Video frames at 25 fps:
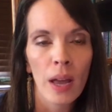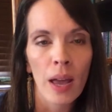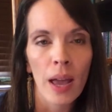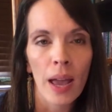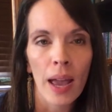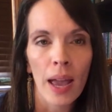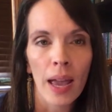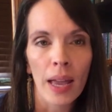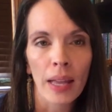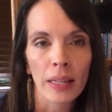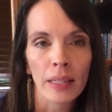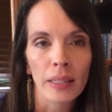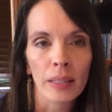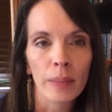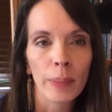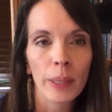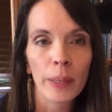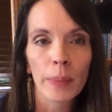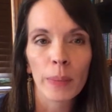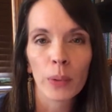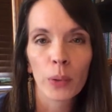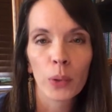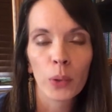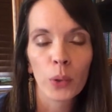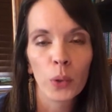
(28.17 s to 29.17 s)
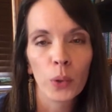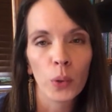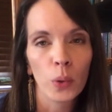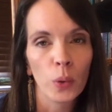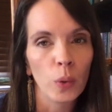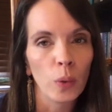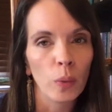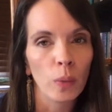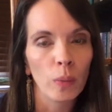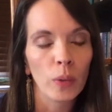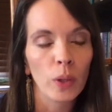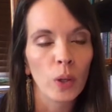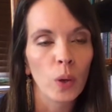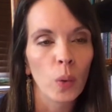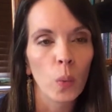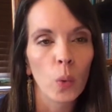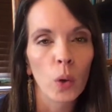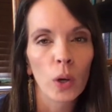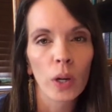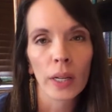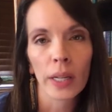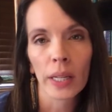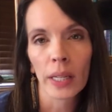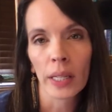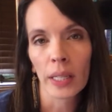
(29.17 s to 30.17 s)
and people who
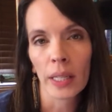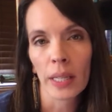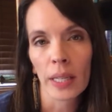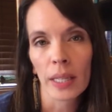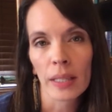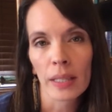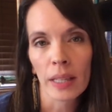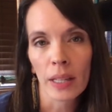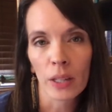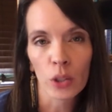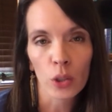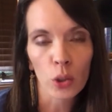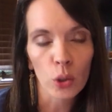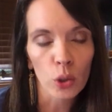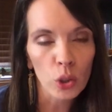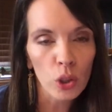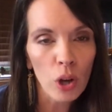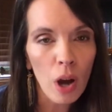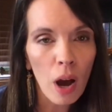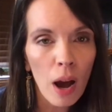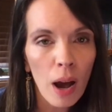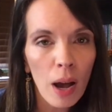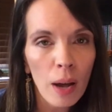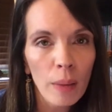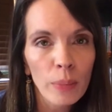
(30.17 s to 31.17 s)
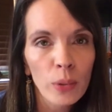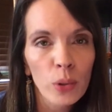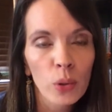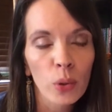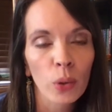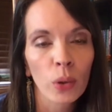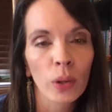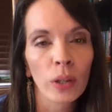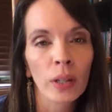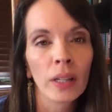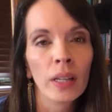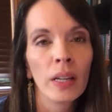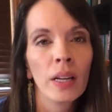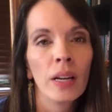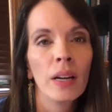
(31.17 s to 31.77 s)
work in essential jobs or